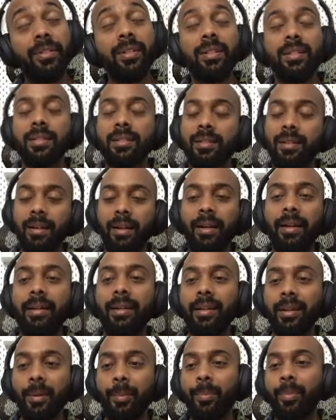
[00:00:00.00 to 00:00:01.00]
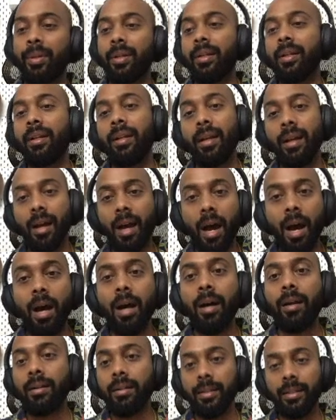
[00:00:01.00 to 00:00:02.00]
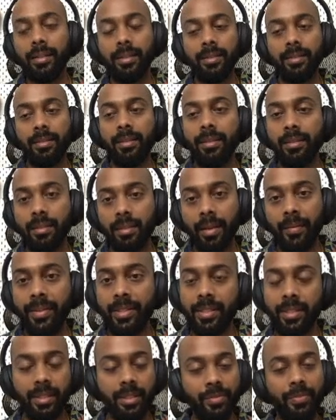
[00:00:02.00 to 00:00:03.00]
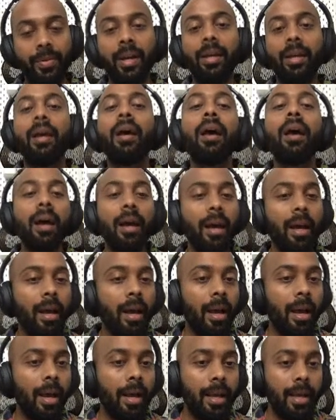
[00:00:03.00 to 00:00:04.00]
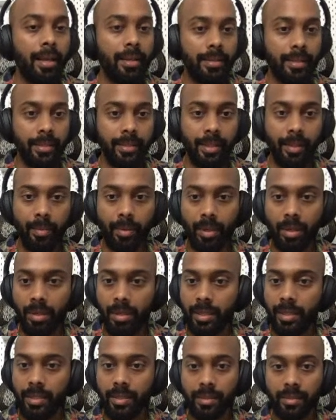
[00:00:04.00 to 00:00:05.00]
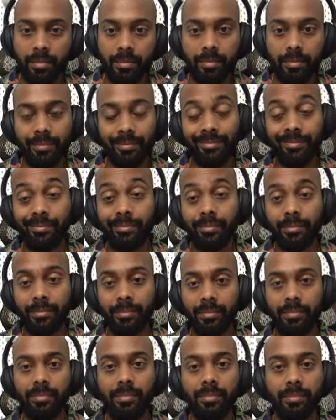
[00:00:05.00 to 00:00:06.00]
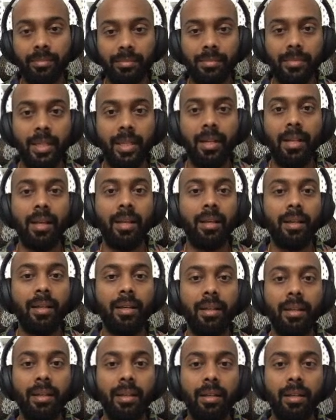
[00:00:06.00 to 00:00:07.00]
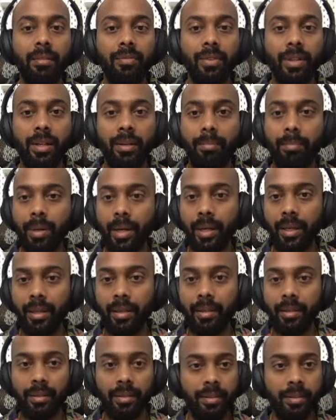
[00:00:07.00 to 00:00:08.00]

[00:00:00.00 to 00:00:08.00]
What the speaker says: Street Triple R, and it's the 765cc model, and man, I love that bike.